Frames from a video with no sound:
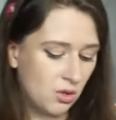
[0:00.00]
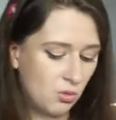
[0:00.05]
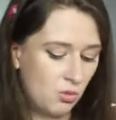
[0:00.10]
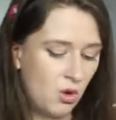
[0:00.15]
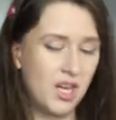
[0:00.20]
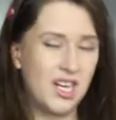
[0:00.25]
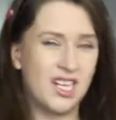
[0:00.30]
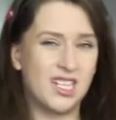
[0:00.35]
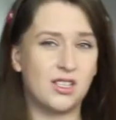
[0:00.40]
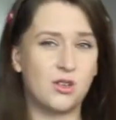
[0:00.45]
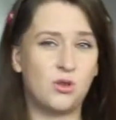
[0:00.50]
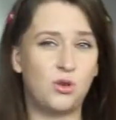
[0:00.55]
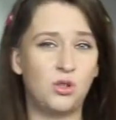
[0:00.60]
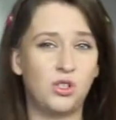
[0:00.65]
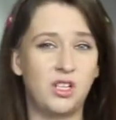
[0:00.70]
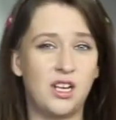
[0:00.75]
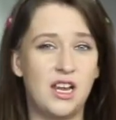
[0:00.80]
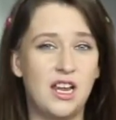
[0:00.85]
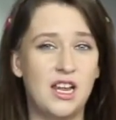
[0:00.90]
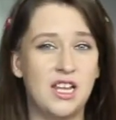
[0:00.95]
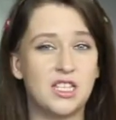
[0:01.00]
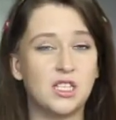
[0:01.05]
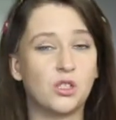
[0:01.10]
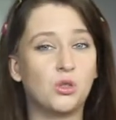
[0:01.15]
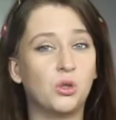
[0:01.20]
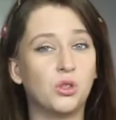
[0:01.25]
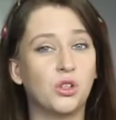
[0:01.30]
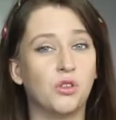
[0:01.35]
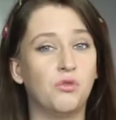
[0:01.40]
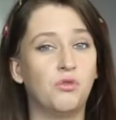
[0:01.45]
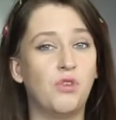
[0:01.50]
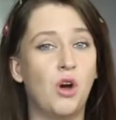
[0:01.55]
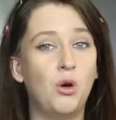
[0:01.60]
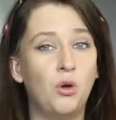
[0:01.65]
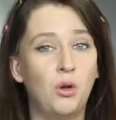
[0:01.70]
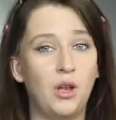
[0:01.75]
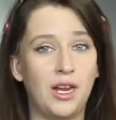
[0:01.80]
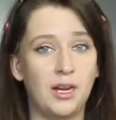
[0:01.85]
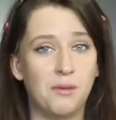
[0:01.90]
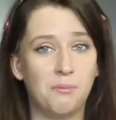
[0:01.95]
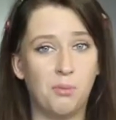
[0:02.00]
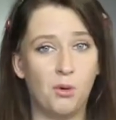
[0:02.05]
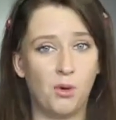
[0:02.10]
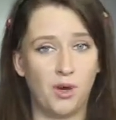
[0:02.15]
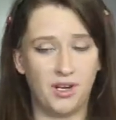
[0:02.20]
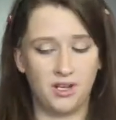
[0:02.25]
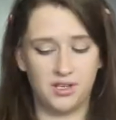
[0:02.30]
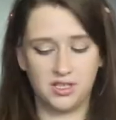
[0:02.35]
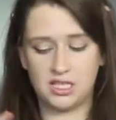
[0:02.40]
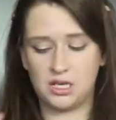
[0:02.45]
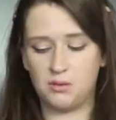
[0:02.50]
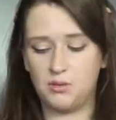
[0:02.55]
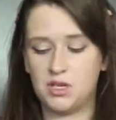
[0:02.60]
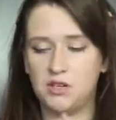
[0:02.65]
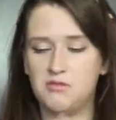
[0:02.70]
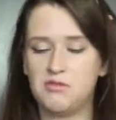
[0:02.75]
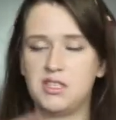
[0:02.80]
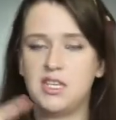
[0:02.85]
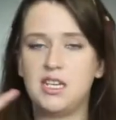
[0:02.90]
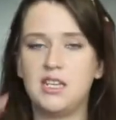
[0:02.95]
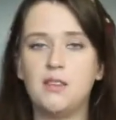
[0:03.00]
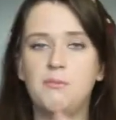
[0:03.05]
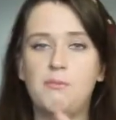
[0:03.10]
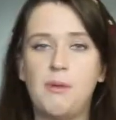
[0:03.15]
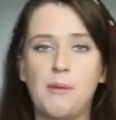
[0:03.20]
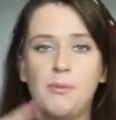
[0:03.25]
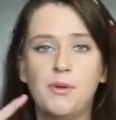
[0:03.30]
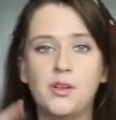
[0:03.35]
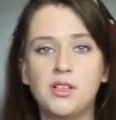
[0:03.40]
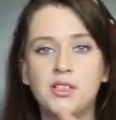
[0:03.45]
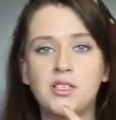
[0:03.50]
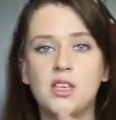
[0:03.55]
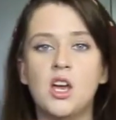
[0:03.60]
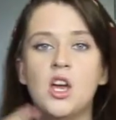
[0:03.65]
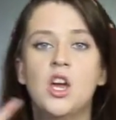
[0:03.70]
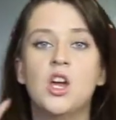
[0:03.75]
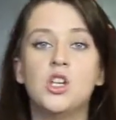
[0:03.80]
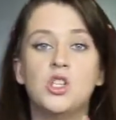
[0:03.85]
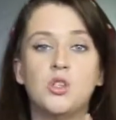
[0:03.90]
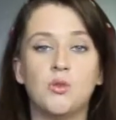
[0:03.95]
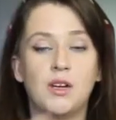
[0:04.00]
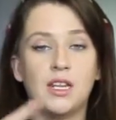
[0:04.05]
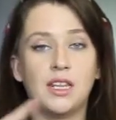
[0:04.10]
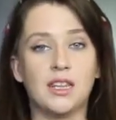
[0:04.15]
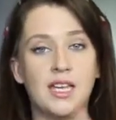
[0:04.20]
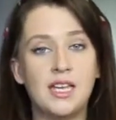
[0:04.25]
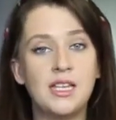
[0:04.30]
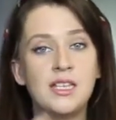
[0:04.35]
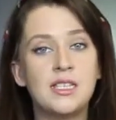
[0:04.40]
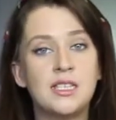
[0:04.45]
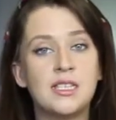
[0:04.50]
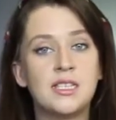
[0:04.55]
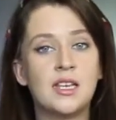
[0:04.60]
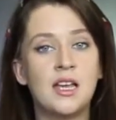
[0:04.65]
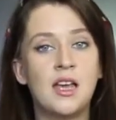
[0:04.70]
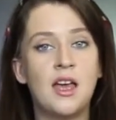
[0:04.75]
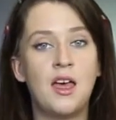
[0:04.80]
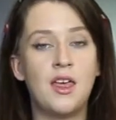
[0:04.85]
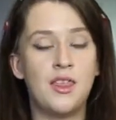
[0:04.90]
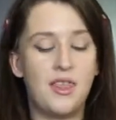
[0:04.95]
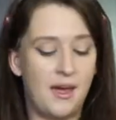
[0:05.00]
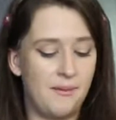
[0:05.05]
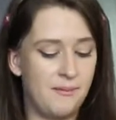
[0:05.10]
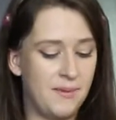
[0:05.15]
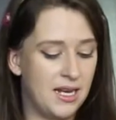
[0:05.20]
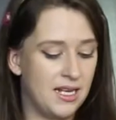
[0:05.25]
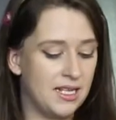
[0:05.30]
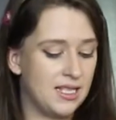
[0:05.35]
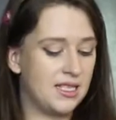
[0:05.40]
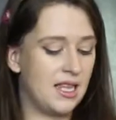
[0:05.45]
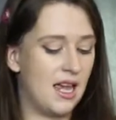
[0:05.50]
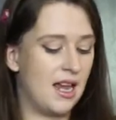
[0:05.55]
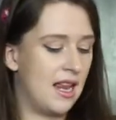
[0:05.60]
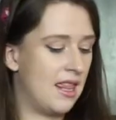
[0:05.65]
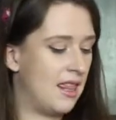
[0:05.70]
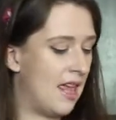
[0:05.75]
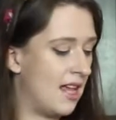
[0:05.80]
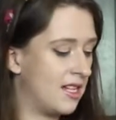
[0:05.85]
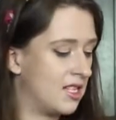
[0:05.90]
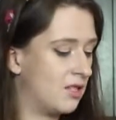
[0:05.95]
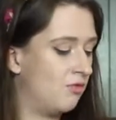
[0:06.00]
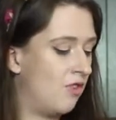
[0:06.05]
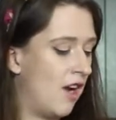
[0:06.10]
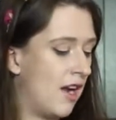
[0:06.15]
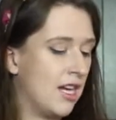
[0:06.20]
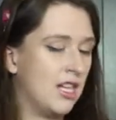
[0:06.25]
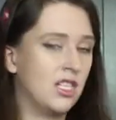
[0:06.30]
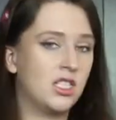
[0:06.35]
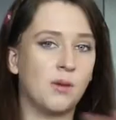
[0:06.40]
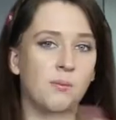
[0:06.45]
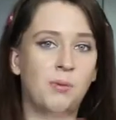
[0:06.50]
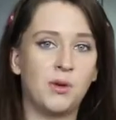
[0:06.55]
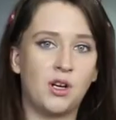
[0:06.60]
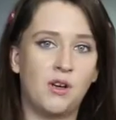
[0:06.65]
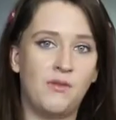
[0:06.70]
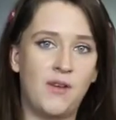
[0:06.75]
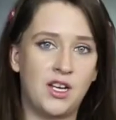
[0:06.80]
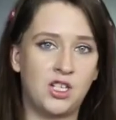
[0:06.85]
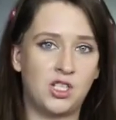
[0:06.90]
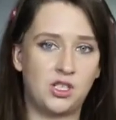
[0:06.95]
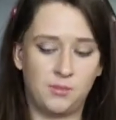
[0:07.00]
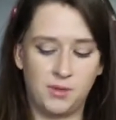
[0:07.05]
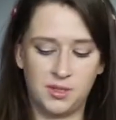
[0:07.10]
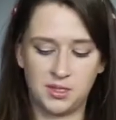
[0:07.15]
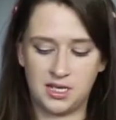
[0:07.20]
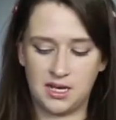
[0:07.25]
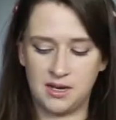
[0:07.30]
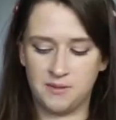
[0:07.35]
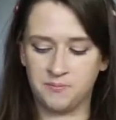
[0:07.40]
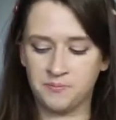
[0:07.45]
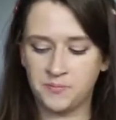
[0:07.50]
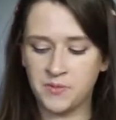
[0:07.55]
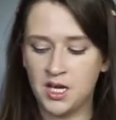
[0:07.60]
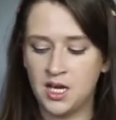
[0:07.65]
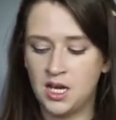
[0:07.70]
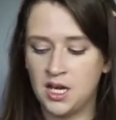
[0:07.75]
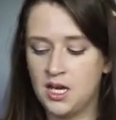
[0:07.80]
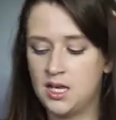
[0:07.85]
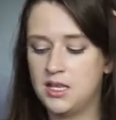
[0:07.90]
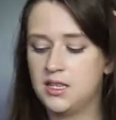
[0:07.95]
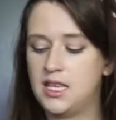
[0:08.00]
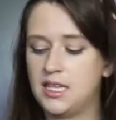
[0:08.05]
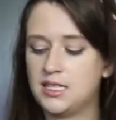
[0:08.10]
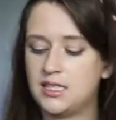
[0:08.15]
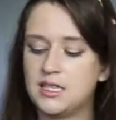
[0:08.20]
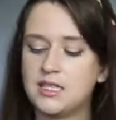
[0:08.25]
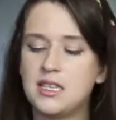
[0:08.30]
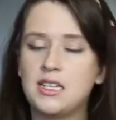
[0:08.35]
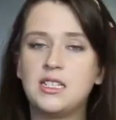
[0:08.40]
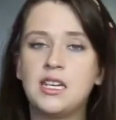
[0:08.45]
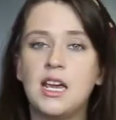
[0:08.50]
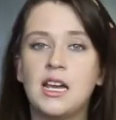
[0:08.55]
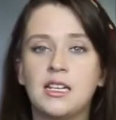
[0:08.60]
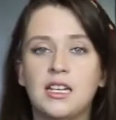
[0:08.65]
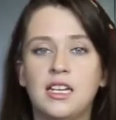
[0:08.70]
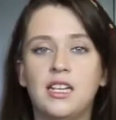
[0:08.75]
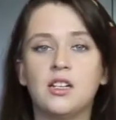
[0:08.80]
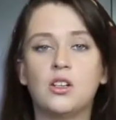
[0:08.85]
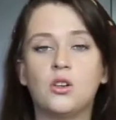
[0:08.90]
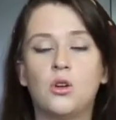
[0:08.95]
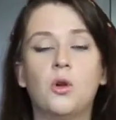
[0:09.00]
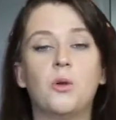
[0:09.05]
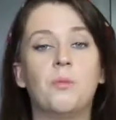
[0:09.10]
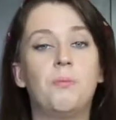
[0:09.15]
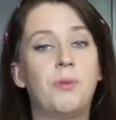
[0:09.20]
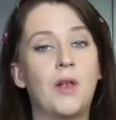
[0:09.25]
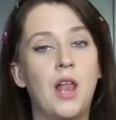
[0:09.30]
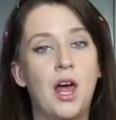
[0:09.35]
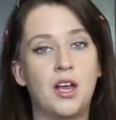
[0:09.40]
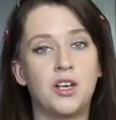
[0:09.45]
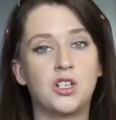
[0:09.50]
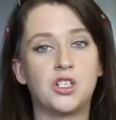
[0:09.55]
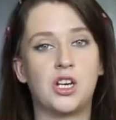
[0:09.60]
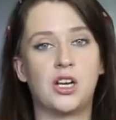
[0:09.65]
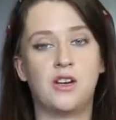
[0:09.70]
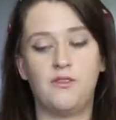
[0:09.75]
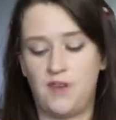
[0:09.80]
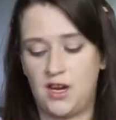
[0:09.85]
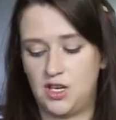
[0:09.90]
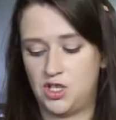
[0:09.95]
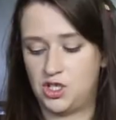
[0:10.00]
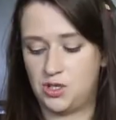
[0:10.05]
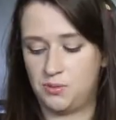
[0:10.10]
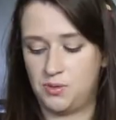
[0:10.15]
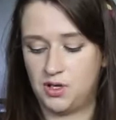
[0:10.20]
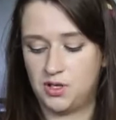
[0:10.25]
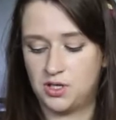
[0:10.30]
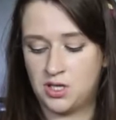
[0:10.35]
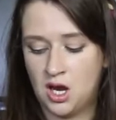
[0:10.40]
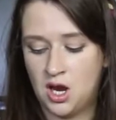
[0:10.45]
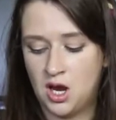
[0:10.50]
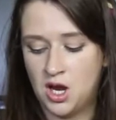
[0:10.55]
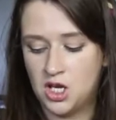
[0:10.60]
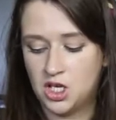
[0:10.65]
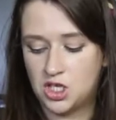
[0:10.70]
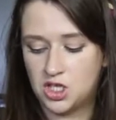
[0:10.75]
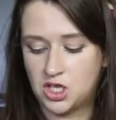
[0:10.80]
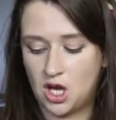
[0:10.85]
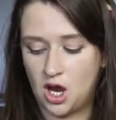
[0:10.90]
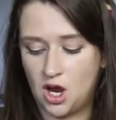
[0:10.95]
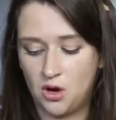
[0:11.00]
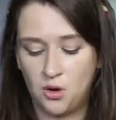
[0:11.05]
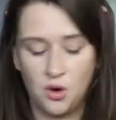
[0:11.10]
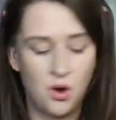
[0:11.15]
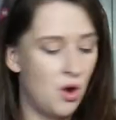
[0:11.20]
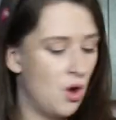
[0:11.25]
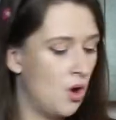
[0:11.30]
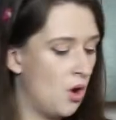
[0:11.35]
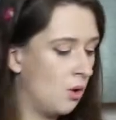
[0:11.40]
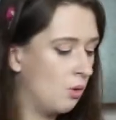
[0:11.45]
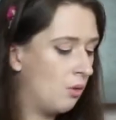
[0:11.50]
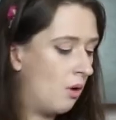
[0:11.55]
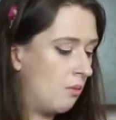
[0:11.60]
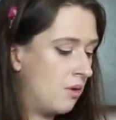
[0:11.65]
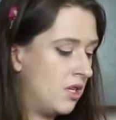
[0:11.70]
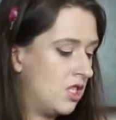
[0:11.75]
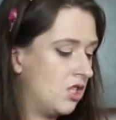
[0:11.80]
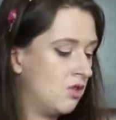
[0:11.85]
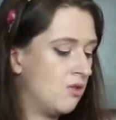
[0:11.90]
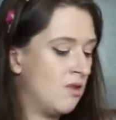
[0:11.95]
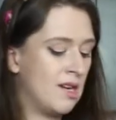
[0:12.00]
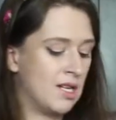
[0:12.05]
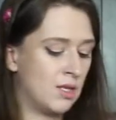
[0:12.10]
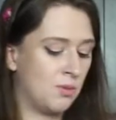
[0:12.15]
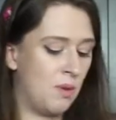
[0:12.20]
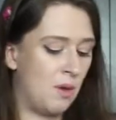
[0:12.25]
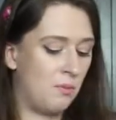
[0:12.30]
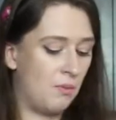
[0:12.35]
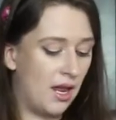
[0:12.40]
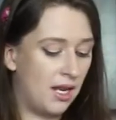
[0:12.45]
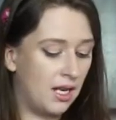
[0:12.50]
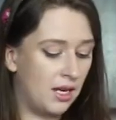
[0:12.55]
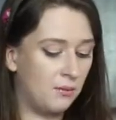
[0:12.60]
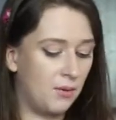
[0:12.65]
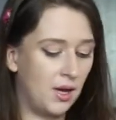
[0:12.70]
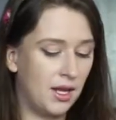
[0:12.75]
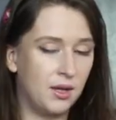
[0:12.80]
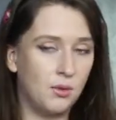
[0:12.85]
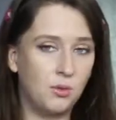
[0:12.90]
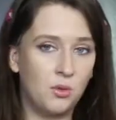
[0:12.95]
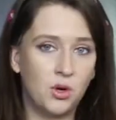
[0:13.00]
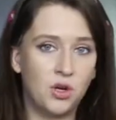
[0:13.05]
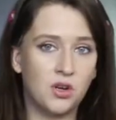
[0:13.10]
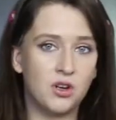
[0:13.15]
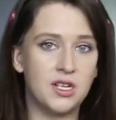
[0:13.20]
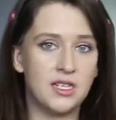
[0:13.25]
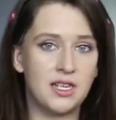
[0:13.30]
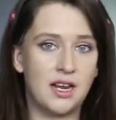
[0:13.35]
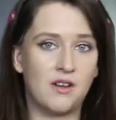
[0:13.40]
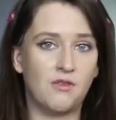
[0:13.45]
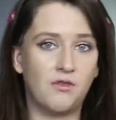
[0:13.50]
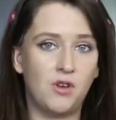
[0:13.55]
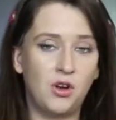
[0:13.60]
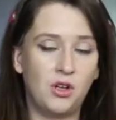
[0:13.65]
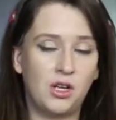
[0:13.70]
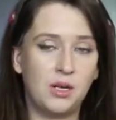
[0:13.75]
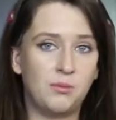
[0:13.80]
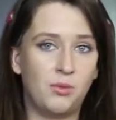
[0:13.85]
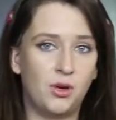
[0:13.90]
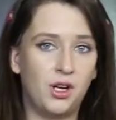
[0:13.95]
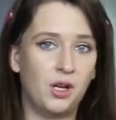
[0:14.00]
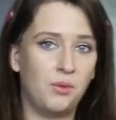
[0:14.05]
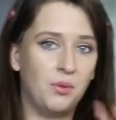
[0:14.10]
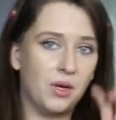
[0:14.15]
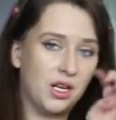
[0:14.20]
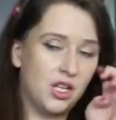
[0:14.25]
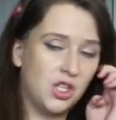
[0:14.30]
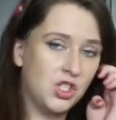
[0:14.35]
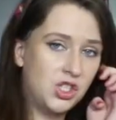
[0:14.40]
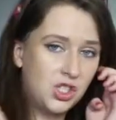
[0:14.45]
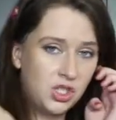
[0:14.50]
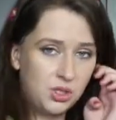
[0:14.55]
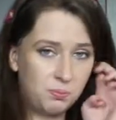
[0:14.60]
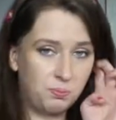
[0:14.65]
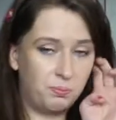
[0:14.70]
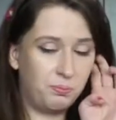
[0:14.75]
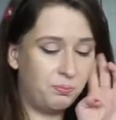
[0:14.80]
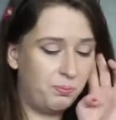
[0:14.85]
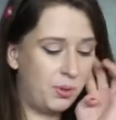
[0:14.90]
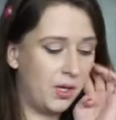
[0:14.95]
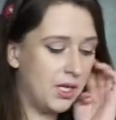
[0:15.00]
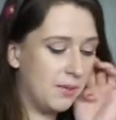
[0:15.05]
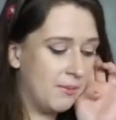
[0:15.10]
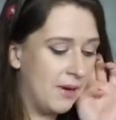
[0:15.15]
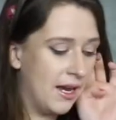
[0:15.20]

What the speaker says: called a rolling boil. So when you see the bubbles doing this, that means that that's ready to put your vegetables in. This is a technique called blanching vegetables. So what we do is when the water is at a rolling boil, we're gonna put them